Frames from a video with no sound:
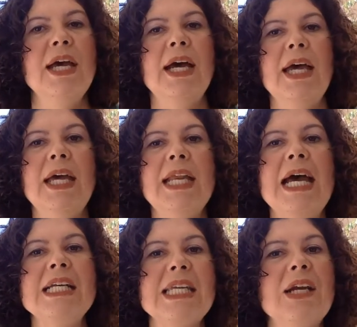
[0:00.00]
and
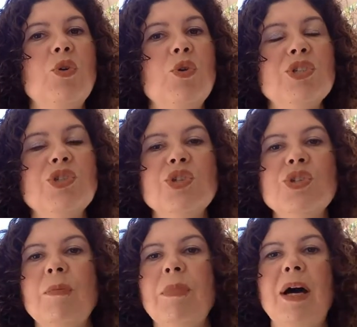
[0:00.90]
asking questions
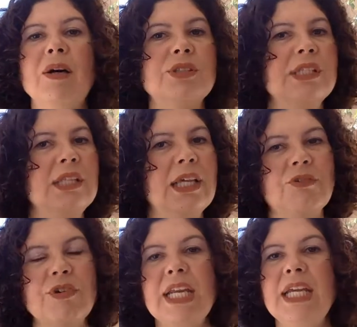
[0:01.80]
about the
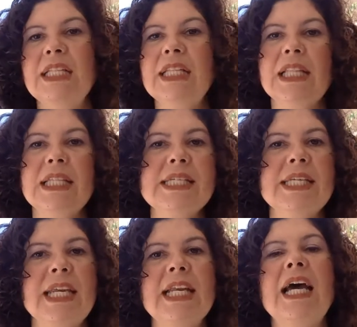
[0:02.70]
reading, the
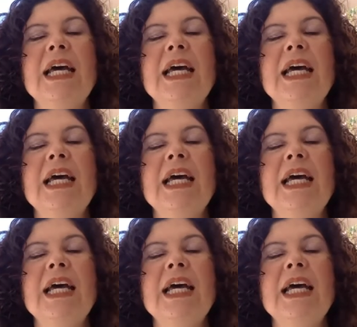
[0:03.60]
listening,